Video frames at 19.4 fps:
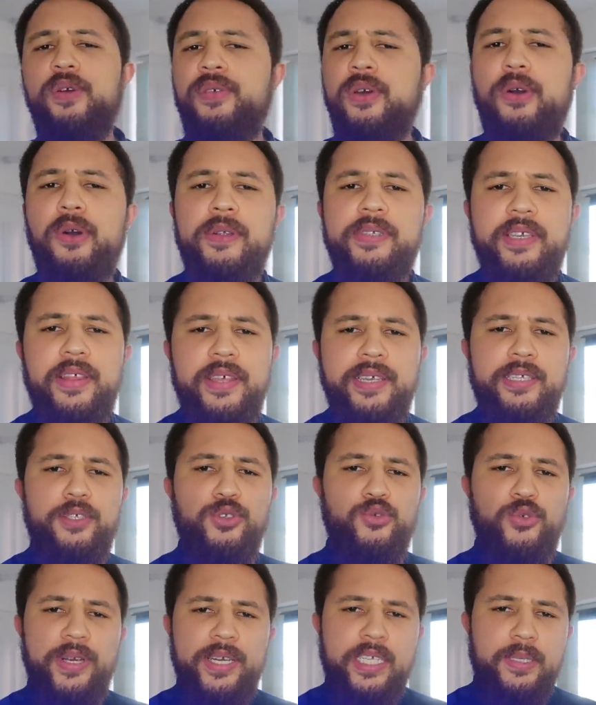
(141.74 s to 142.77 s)
moving on to this
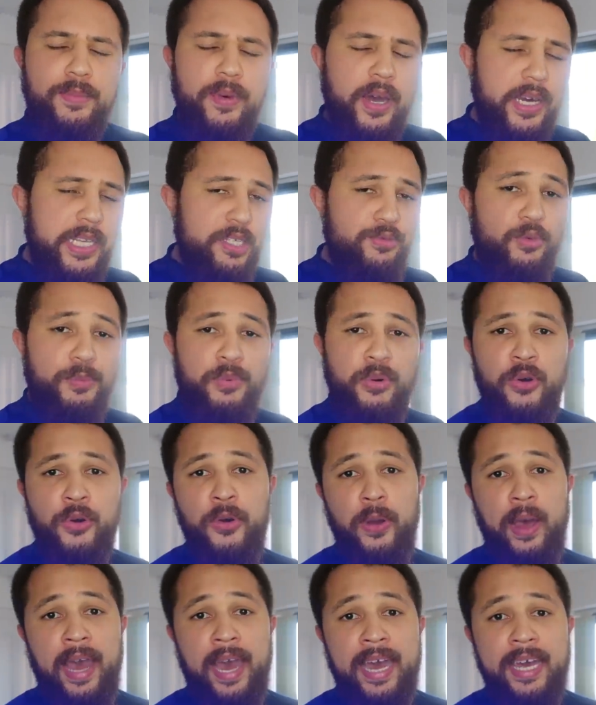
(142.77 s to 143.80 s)
Dries Mertens
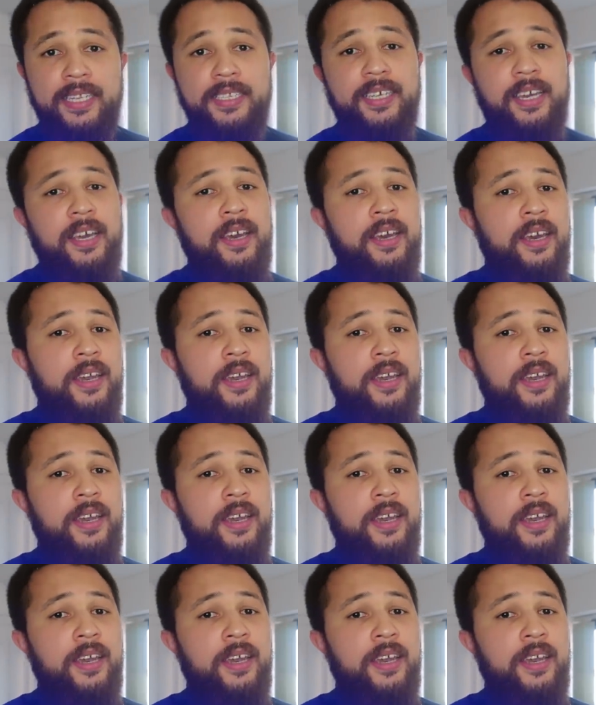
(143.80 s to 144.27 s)
report, and